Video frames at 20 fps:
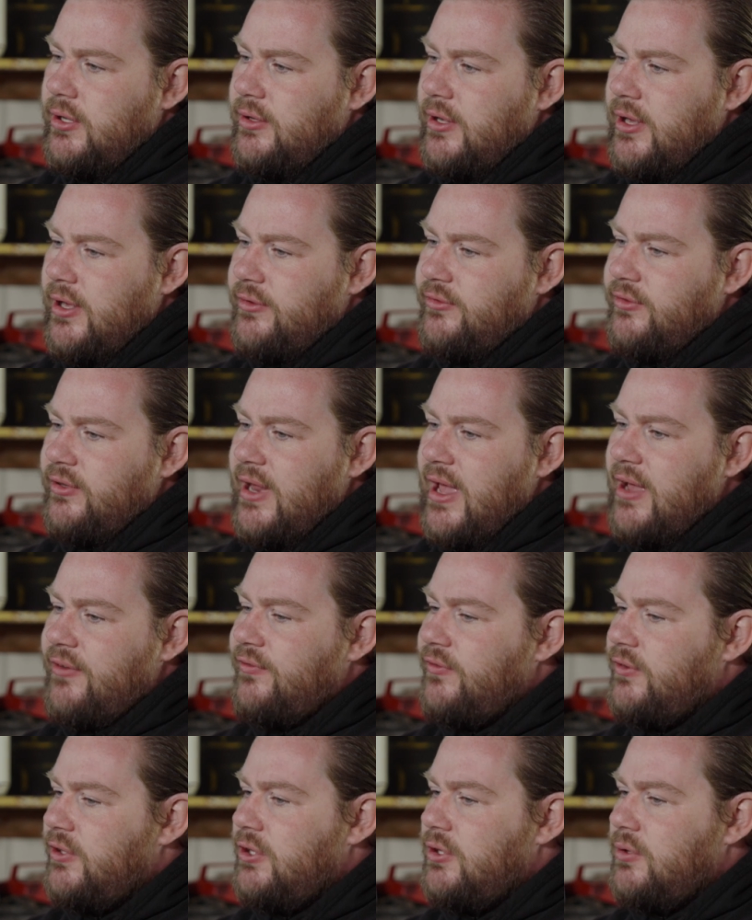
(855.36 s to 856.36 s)
as an
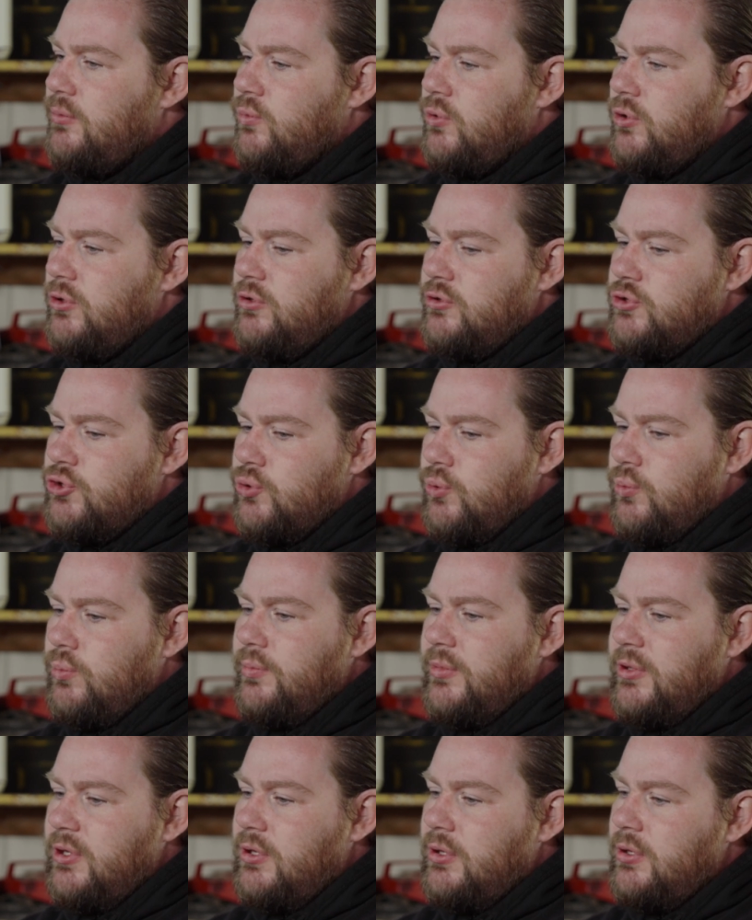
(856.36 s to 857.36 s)
athlete and what you taught
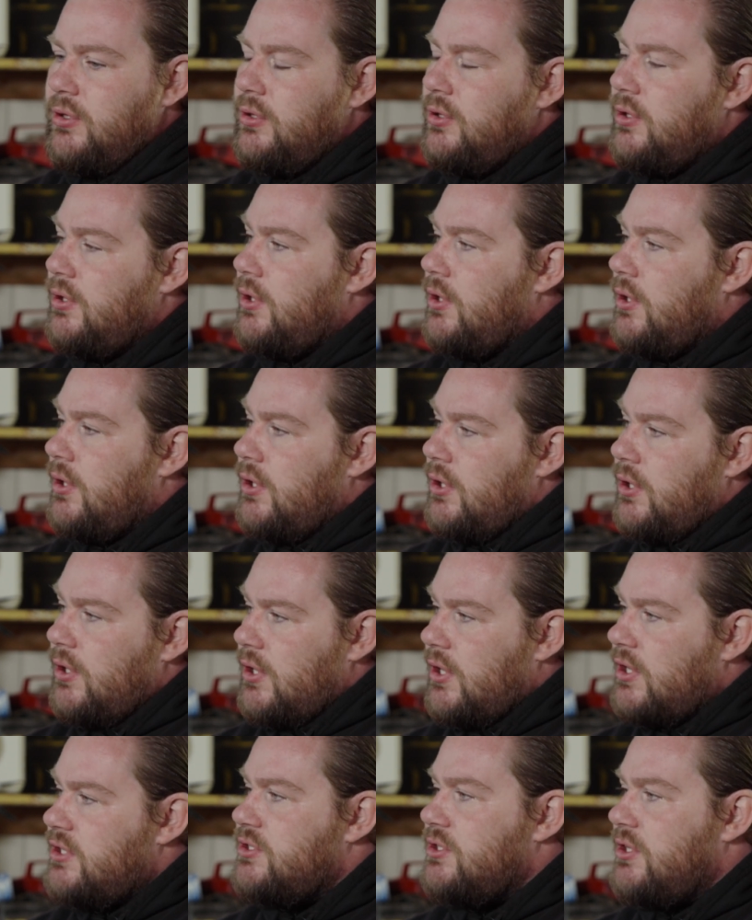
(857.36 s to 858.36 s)
me
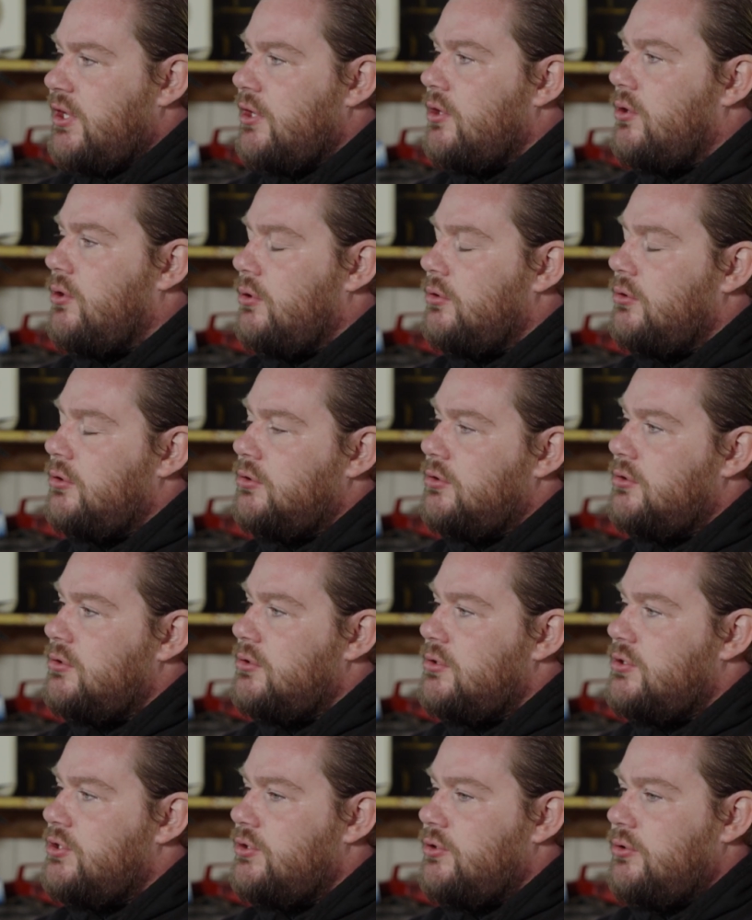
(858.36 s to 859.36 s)
has then gone
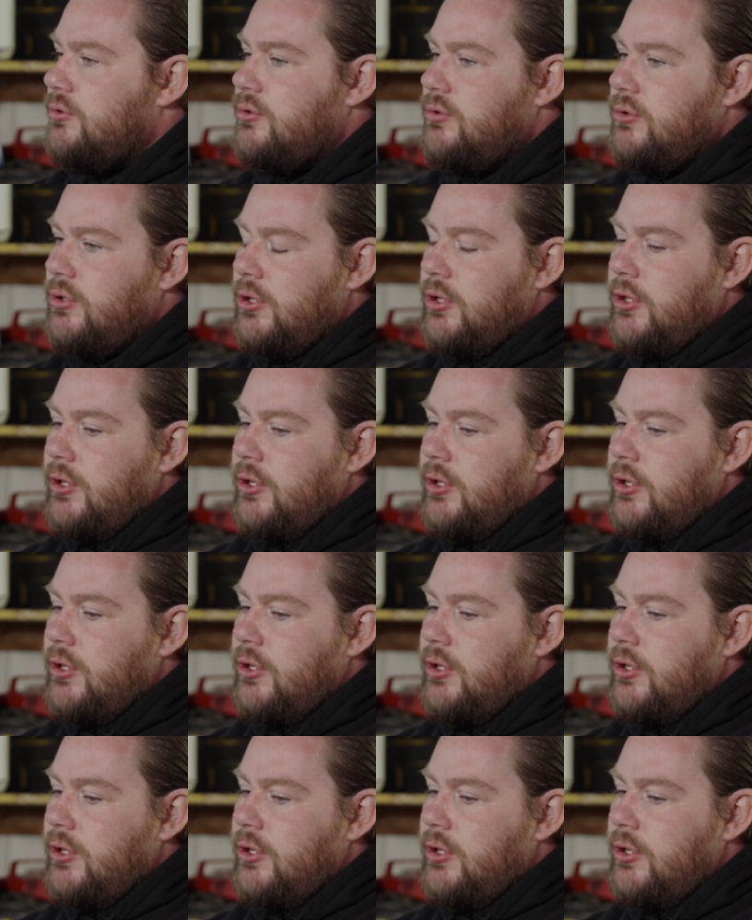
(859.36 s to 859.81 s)
on to,